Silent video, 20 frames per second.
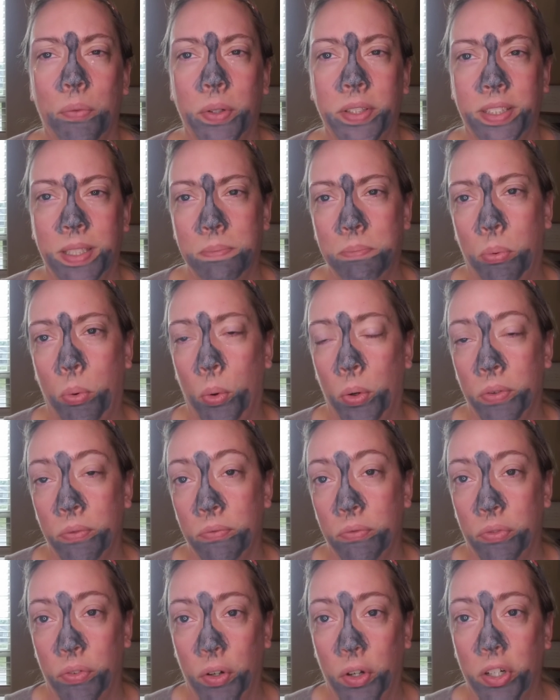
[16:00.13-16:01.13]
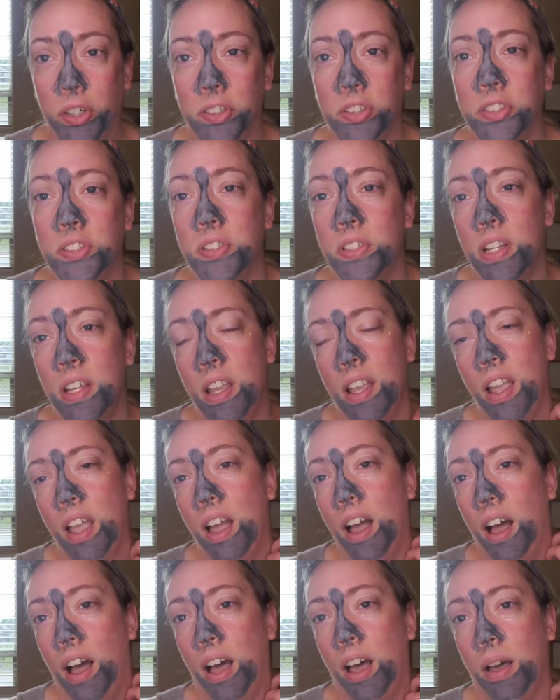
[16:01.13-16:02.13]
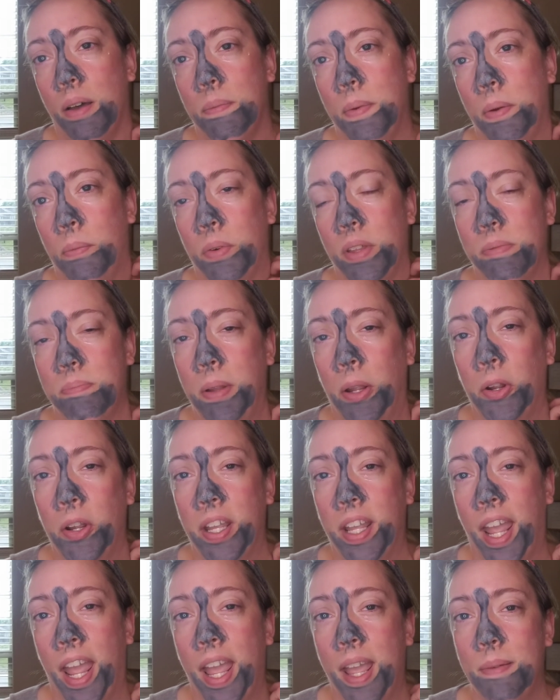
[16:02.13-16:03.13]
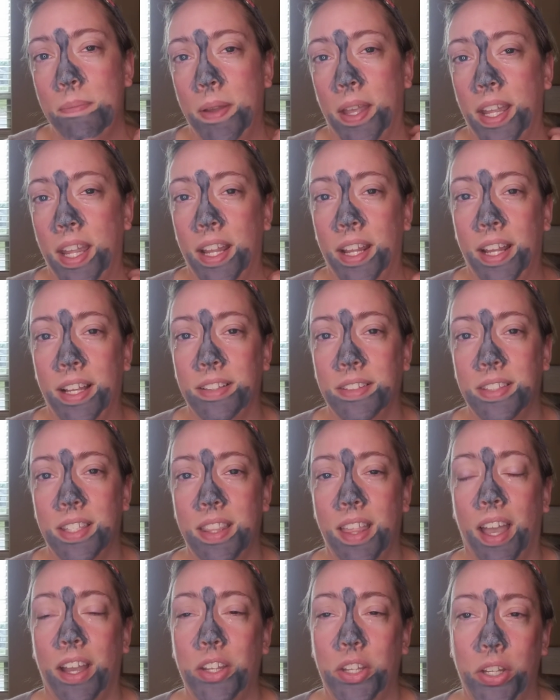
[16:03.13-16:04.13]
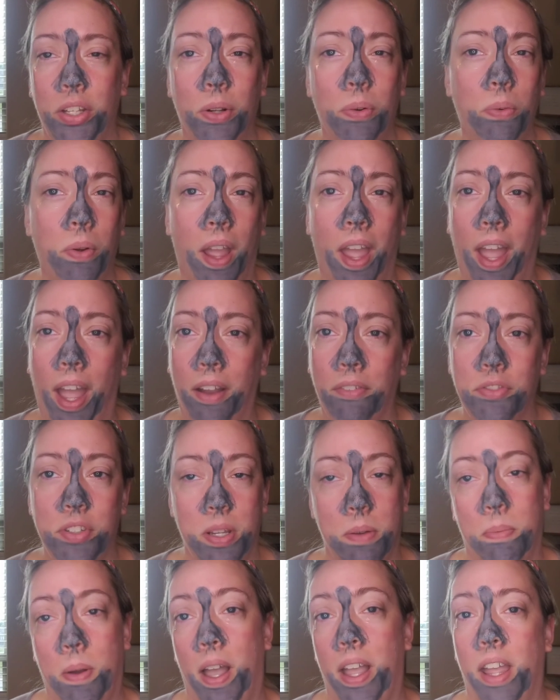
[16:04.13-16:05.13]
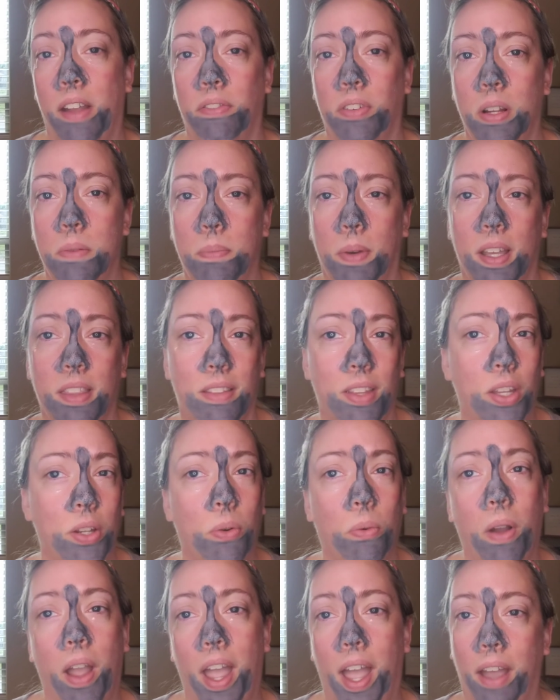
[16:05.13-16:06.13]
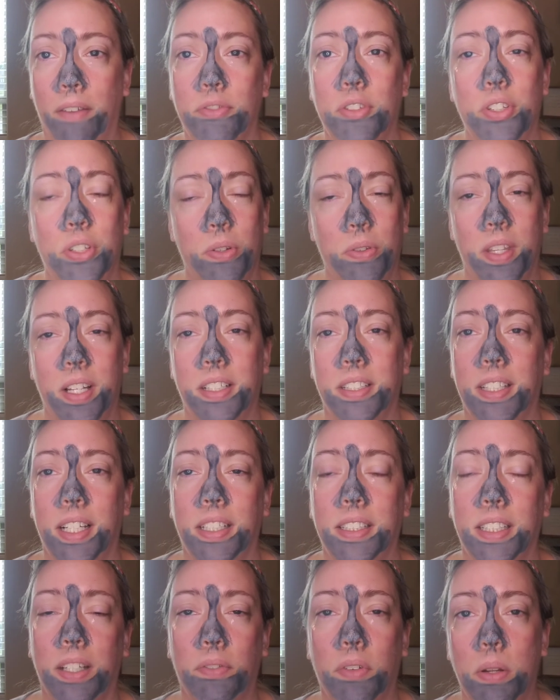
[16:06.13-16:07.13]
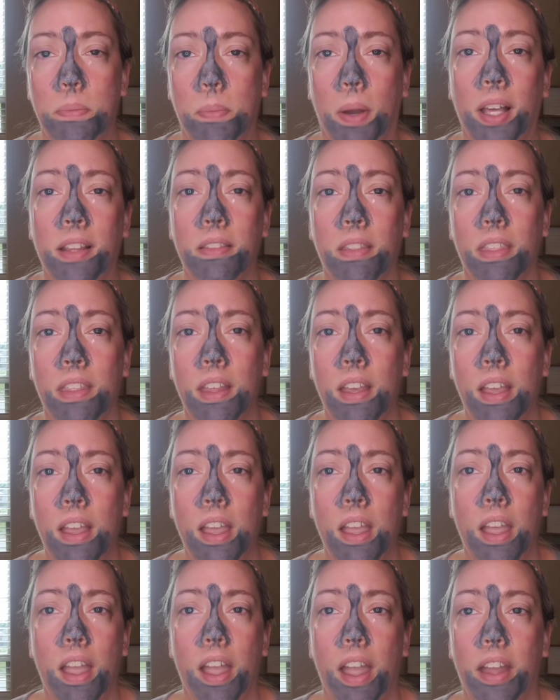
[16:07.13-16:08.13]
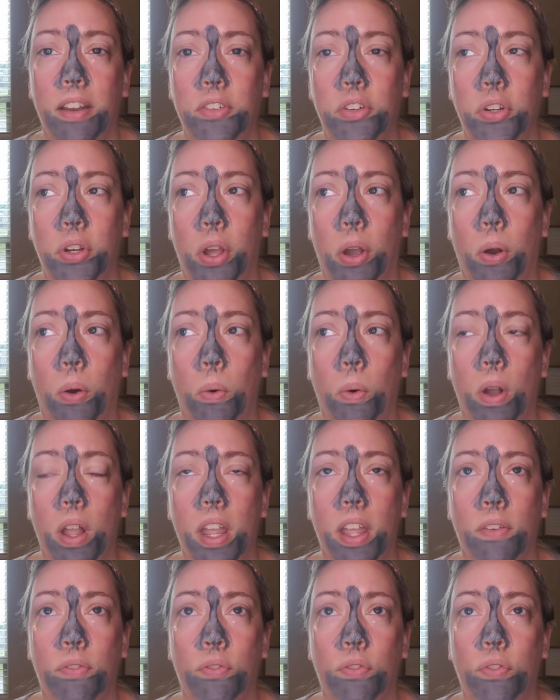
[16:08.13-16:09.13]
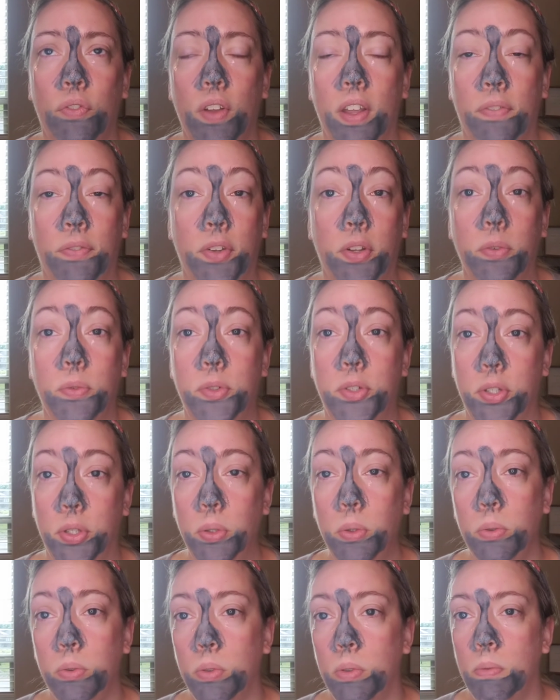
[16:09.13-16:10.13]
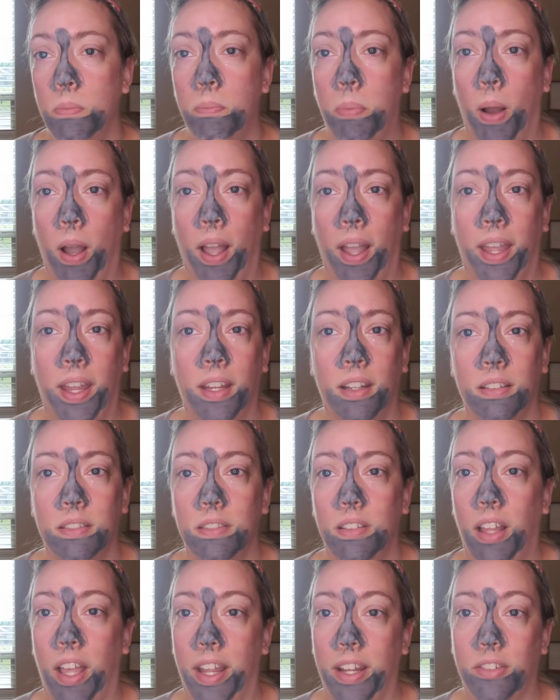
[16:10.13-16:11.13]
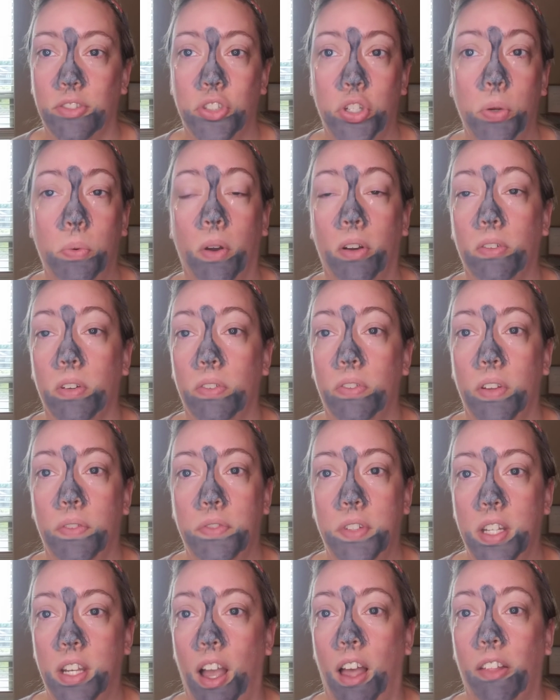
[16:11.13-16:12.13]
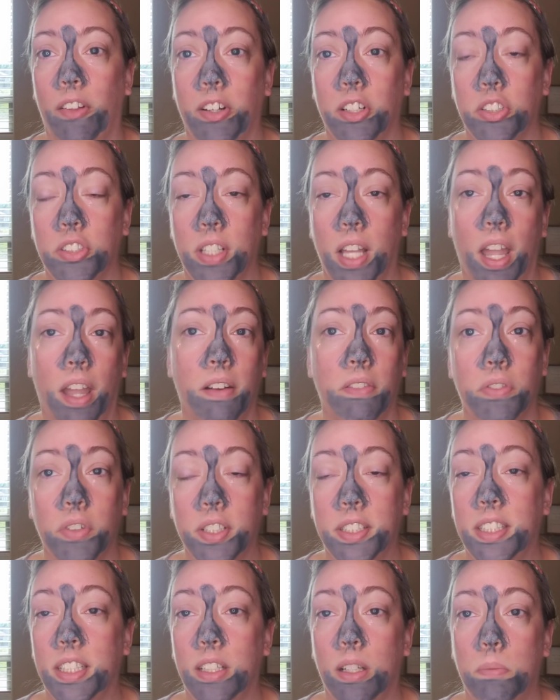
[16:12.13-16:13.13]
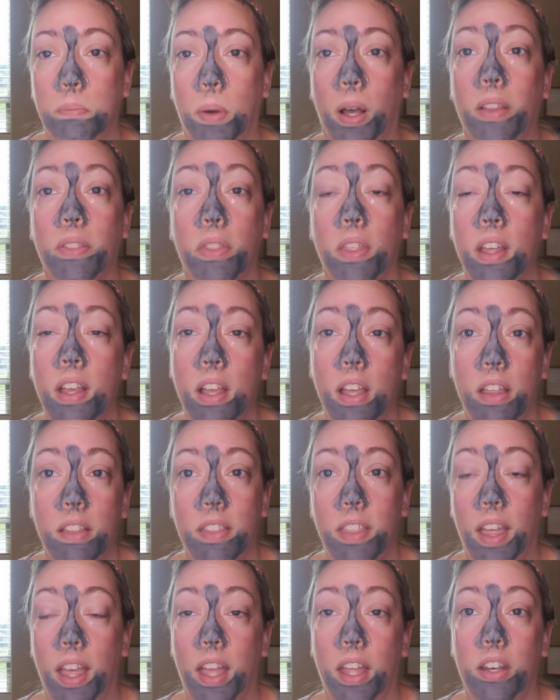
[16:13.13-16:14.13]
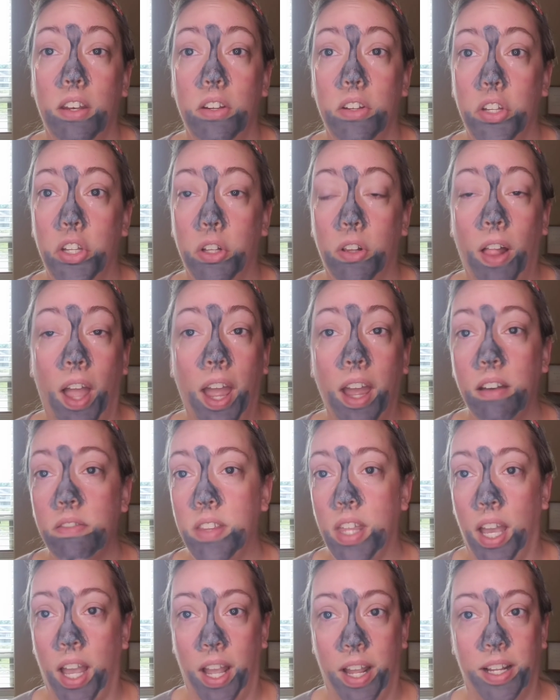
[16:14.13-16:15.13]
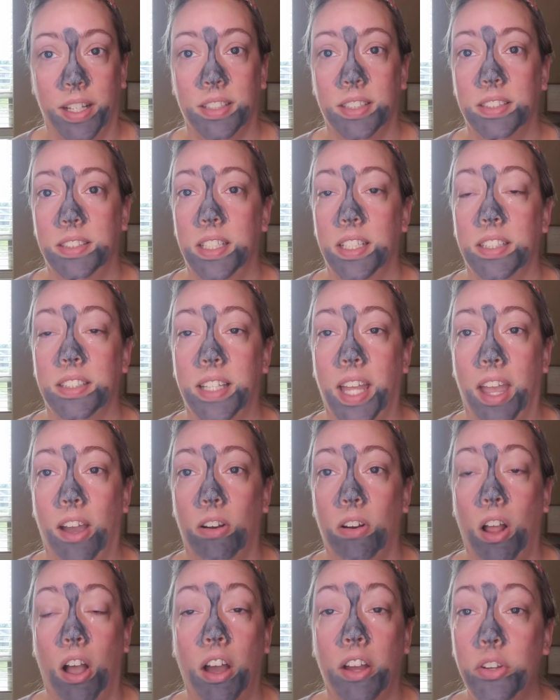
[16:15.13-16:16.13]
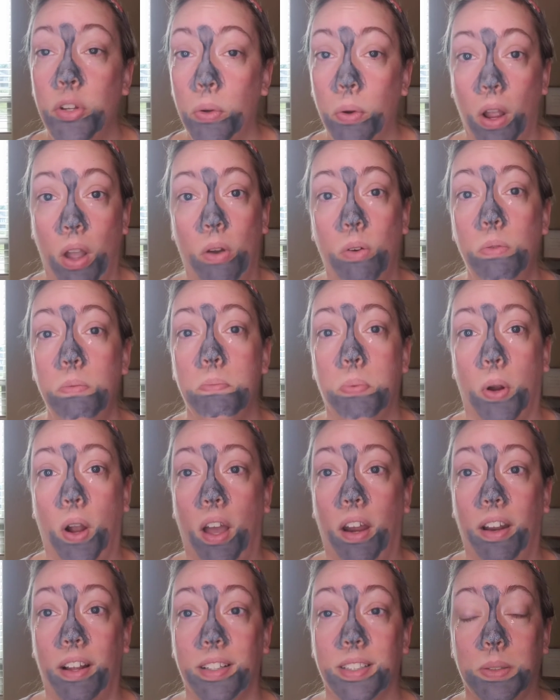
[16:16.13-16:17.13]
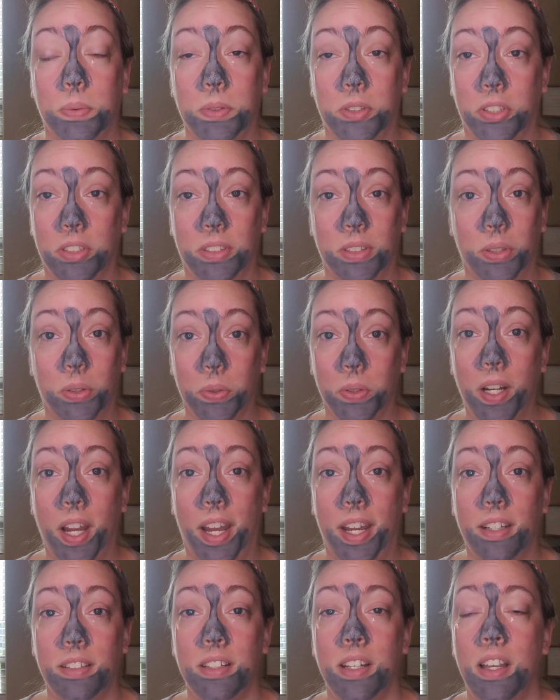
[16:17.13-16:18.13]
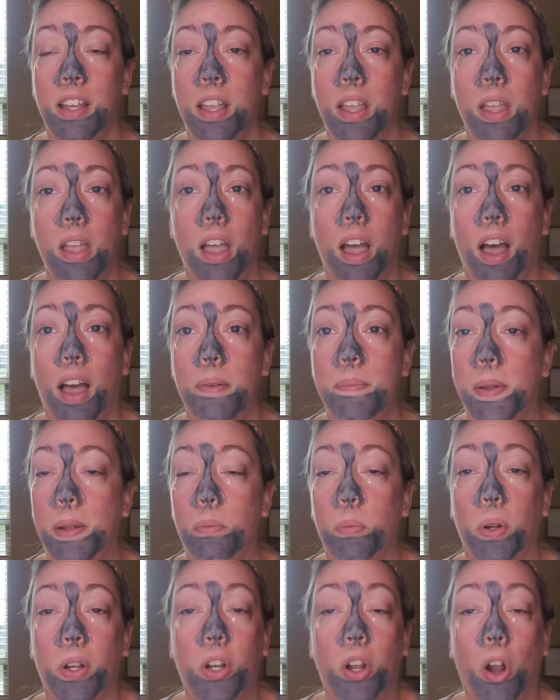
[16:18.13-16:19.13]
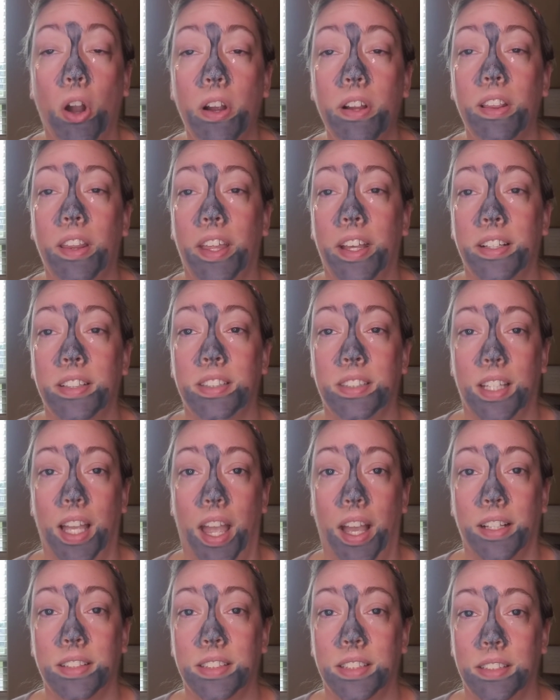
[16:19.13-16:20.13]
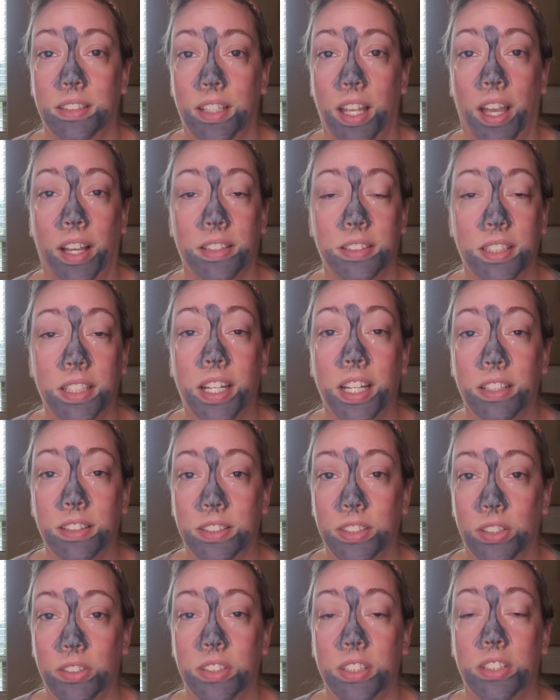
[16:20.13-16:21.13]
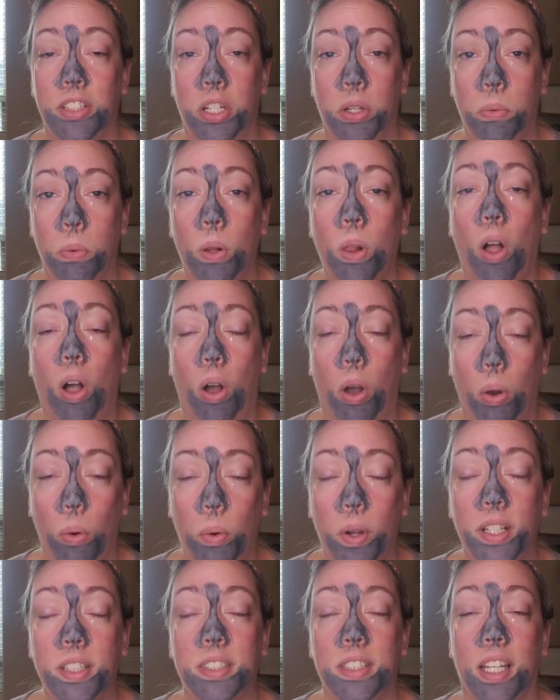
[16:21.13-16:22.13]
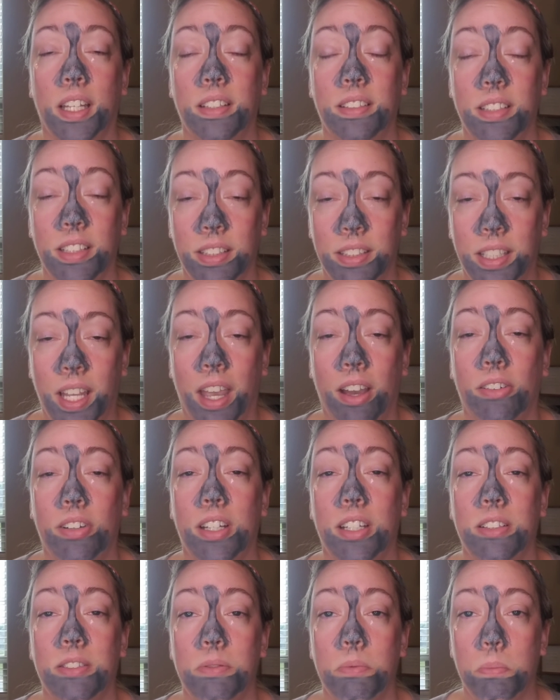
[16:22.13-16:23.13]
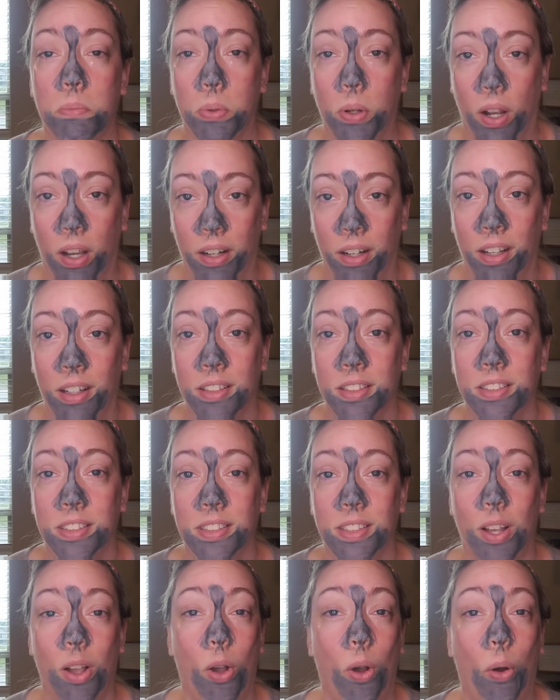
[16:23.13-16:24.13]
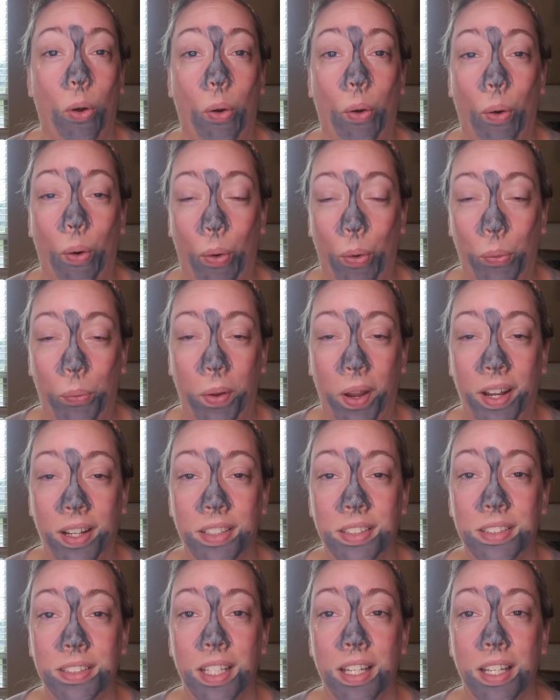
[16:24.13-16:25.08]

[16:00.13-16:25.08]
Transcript: what's important first. And with Mary Kay, making it so that you don't have to buy every month. You don't have to do these things every month. And, you know, if you do buy like $250 every single month, then you'll have the highest discount on your own products, which is great. I mean, regardless, as a consultant, you will always get discounted products, always.